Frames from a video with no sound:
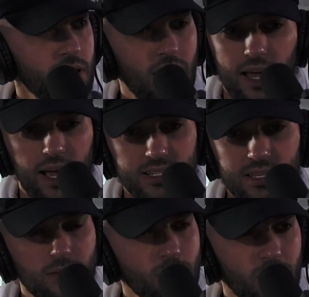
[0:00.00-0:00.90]
Like I say,
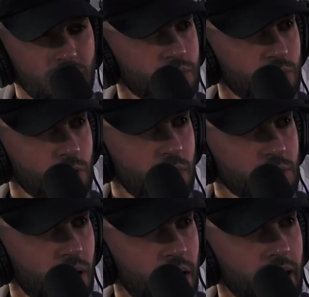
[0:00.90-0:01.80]
I'm the best. We're the best
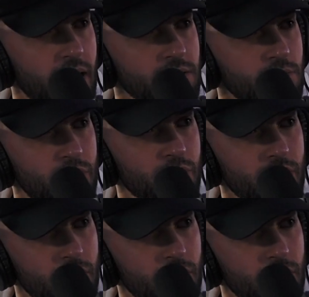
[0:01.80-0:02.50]
podcast, period.